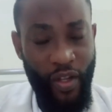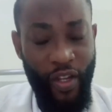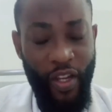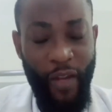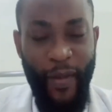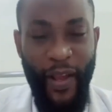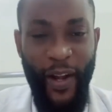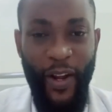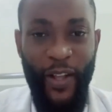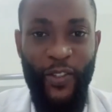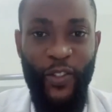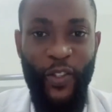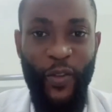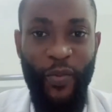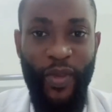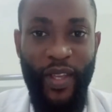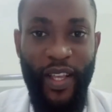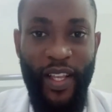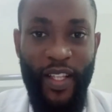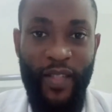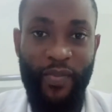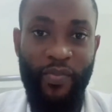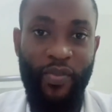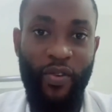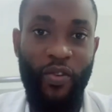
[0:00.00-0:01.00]
You might also be
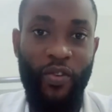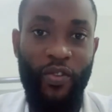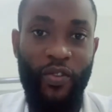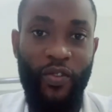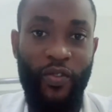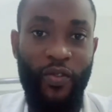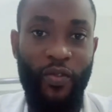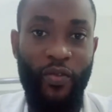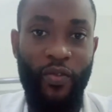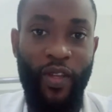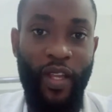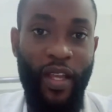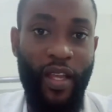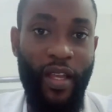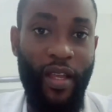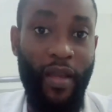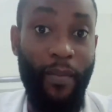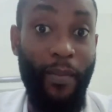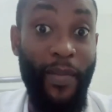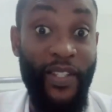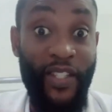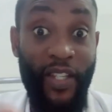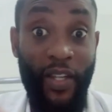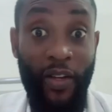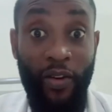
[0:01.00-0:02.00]
exposed to the
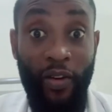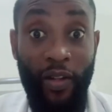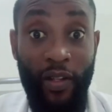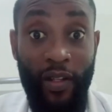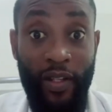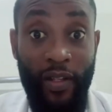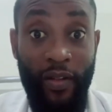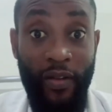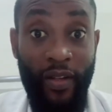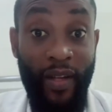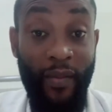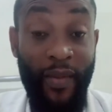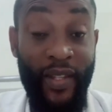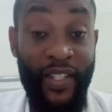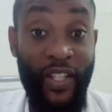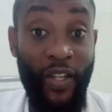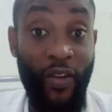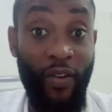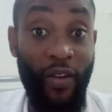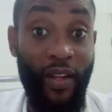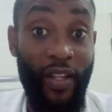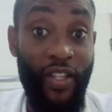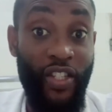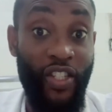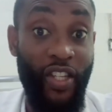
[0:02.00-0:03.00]
meticolin or the
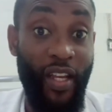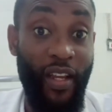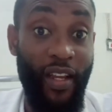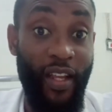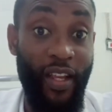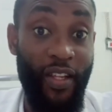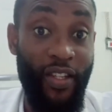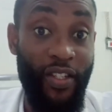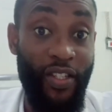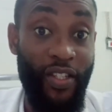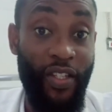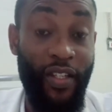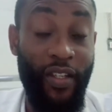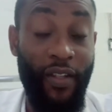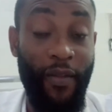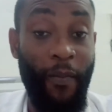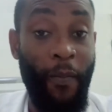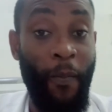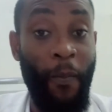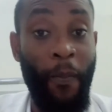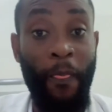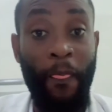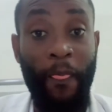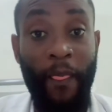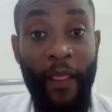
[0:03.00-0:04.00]
meticolin challenge
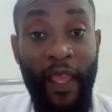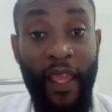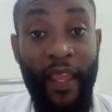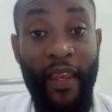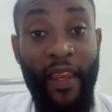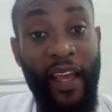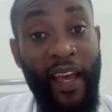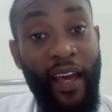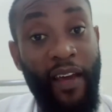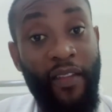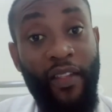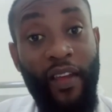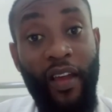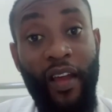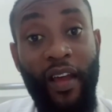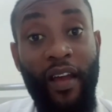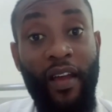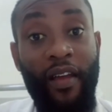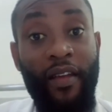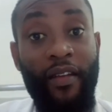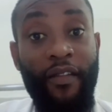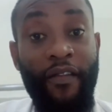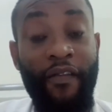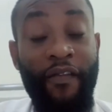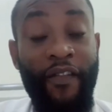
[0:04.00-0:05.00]
and
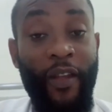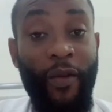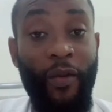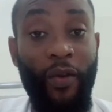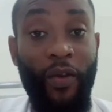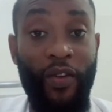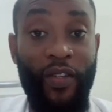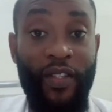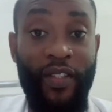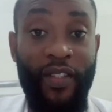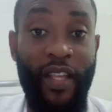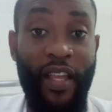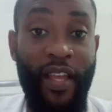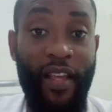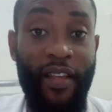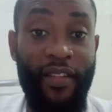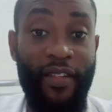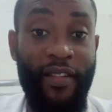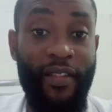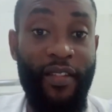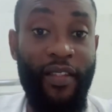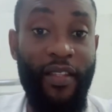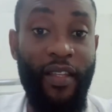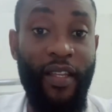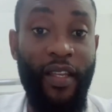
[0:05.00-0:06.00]
other various
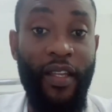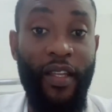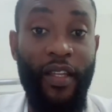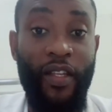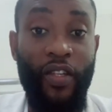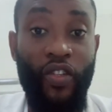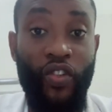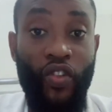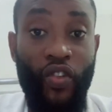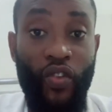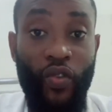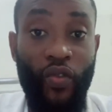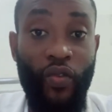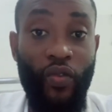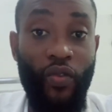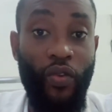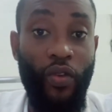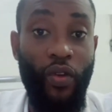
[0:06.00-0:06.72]
tests to